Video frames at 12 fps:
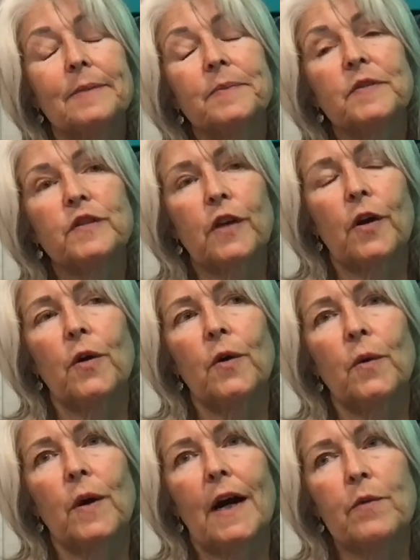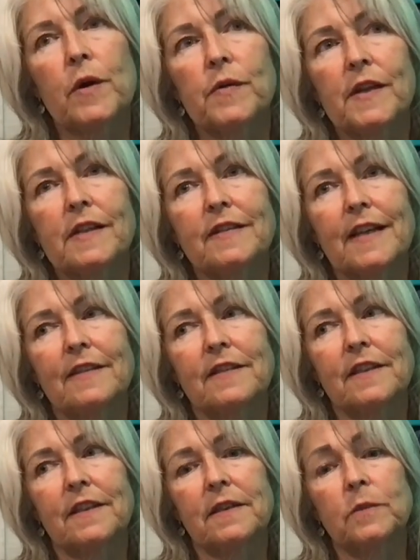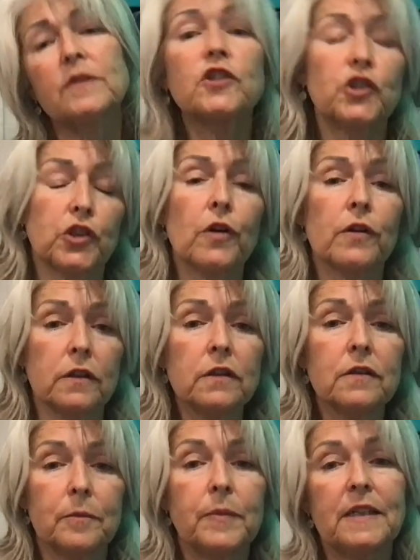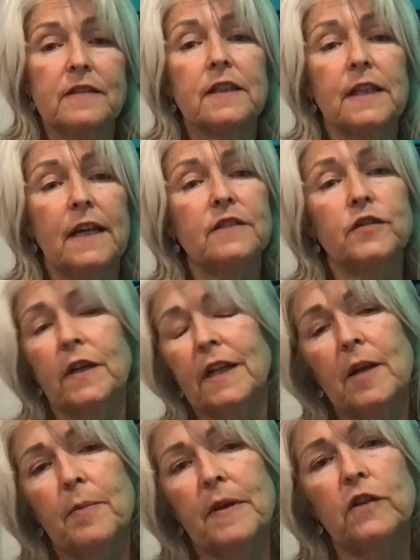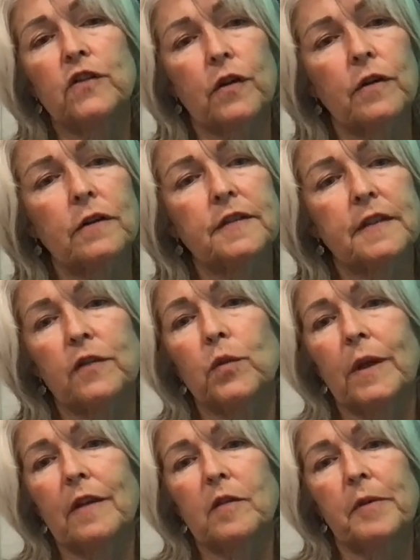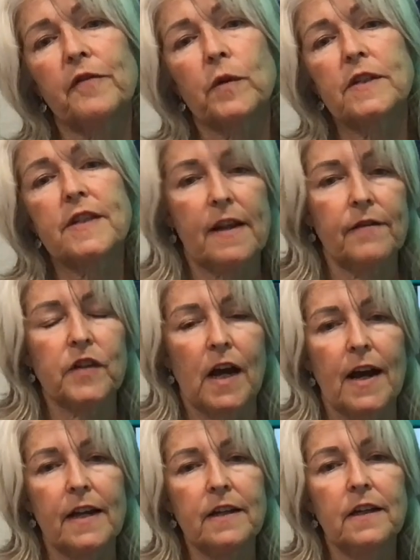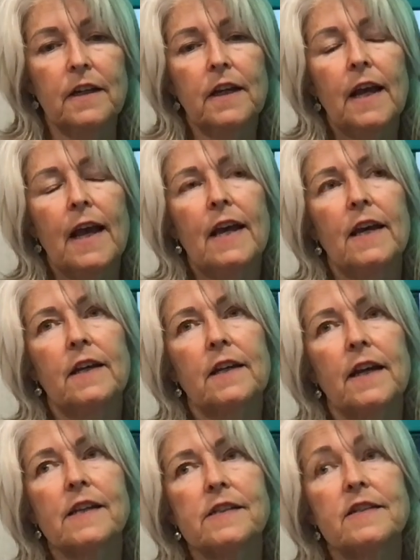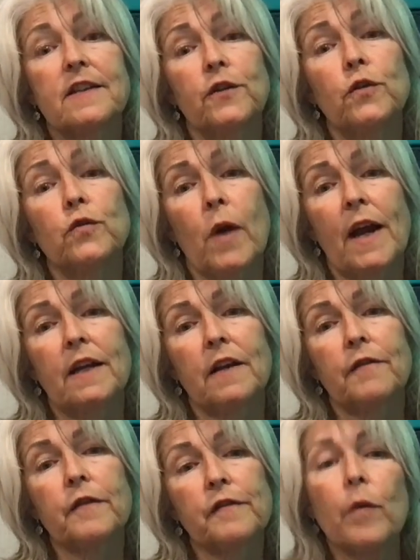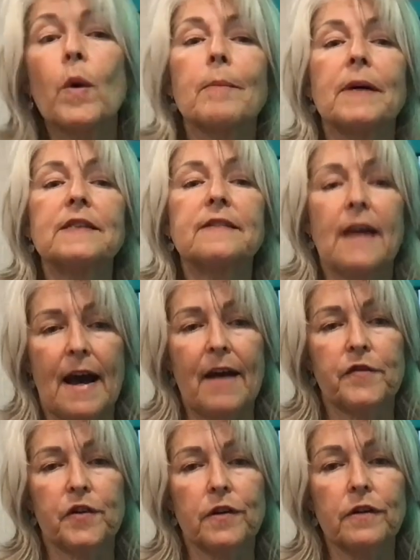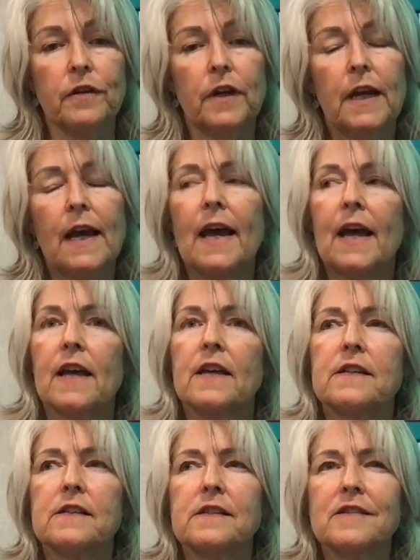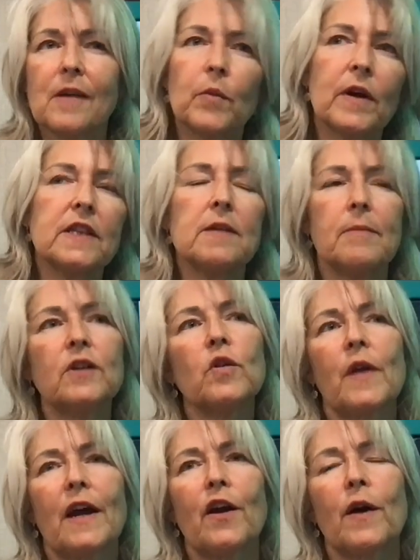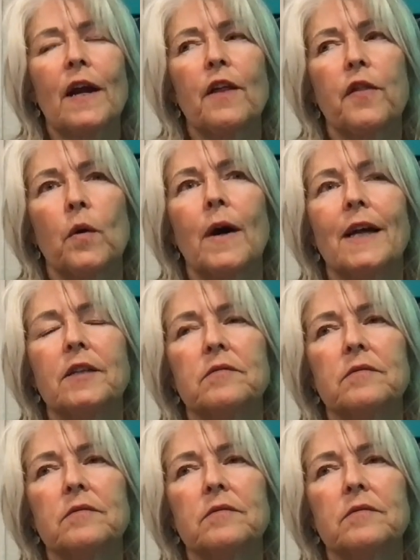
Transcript: So I wrote this it was a journal. Basically, I started keeping a journal 6 weeks before Dave died, and I continued writing for 4 months after. And somewhere in the middle there, I thought,